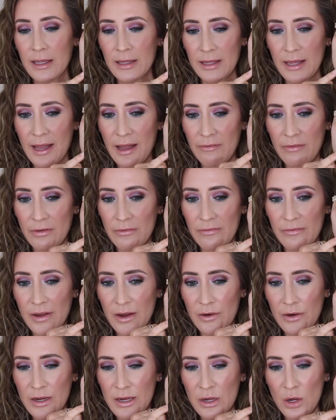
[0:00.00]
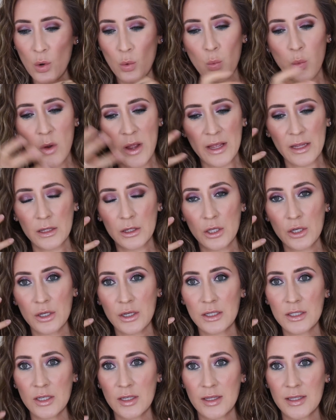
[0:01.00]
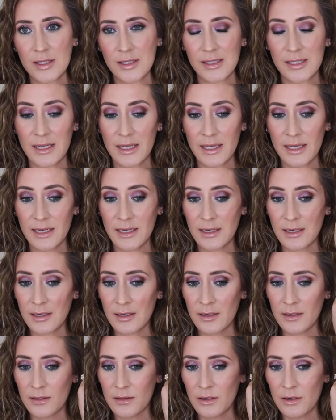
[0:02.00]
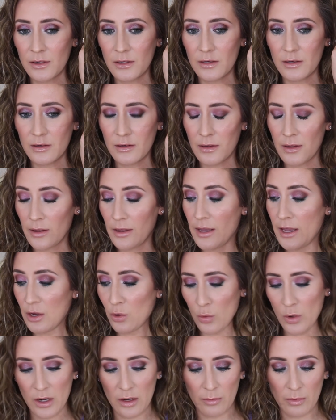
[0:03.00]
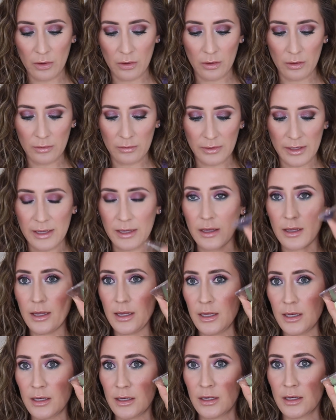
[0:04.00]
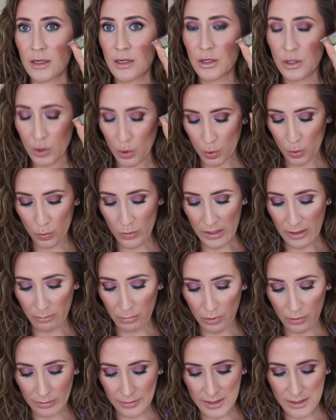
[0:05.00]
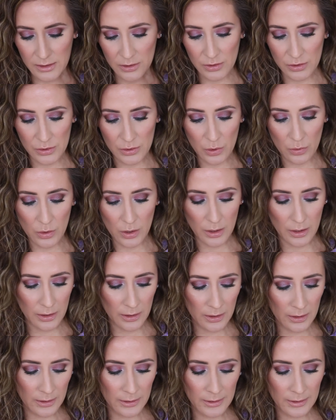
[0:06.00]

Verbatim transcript: They have a very wet look to the skin. They're incredible. Like incredible. These are so good.